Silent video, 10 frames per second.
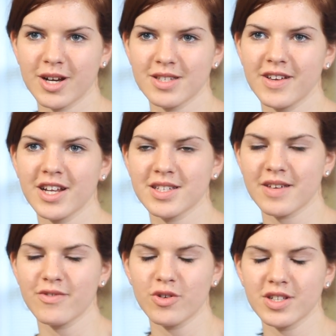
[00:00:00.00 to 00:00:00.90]
breastfeeding is
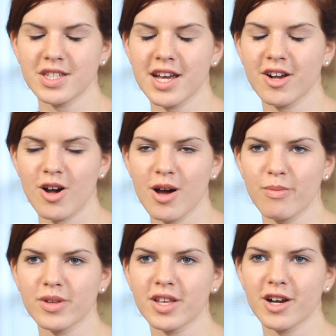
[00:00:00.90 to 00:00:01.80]
if you can stay
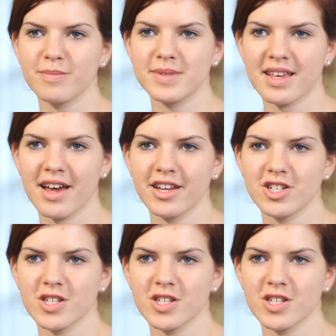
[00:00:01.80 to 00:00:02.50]
calm when they're upset,